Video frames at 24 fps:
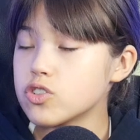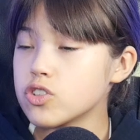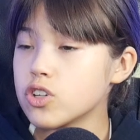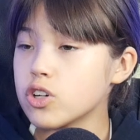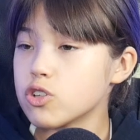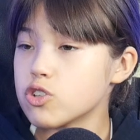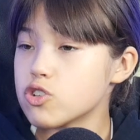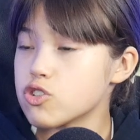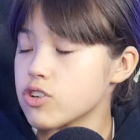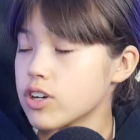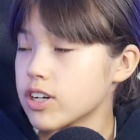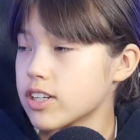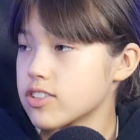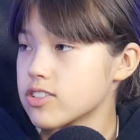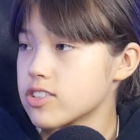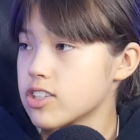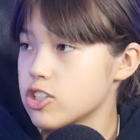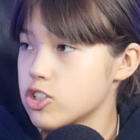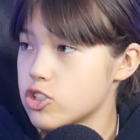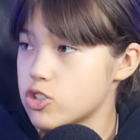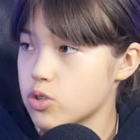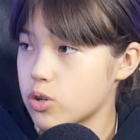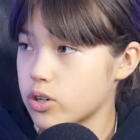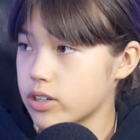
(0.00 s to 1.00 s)
no tricks
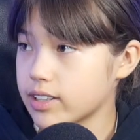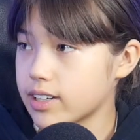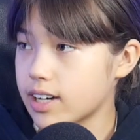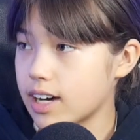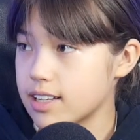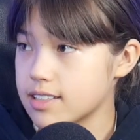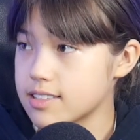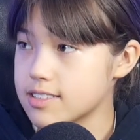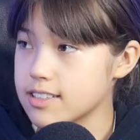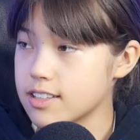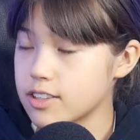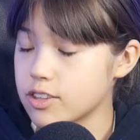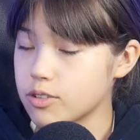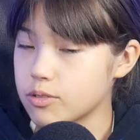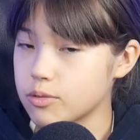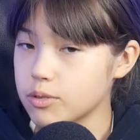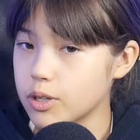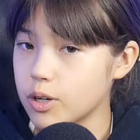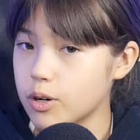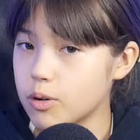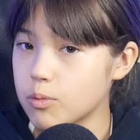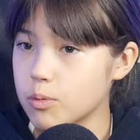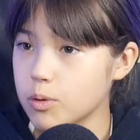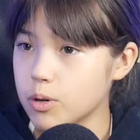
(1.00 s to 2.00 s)
and shortcuts in the
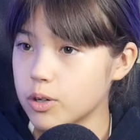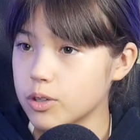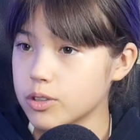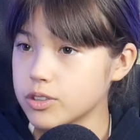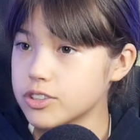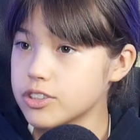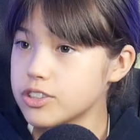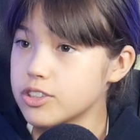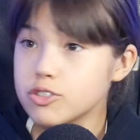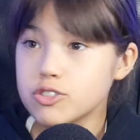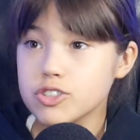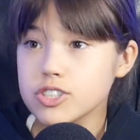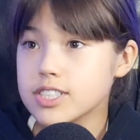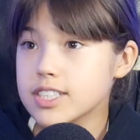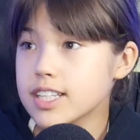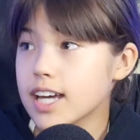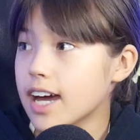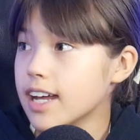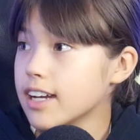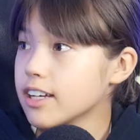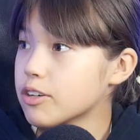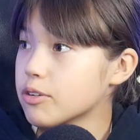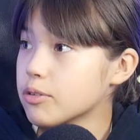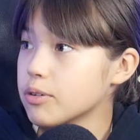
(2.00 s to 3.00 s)
real world. You just
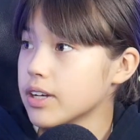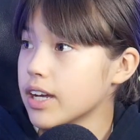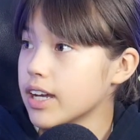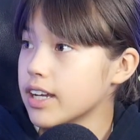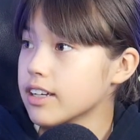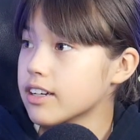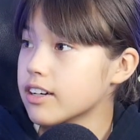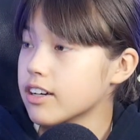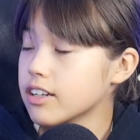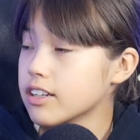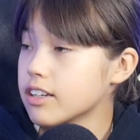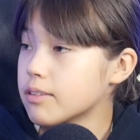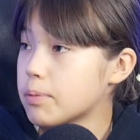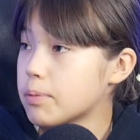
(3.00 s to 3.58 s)
got to create a good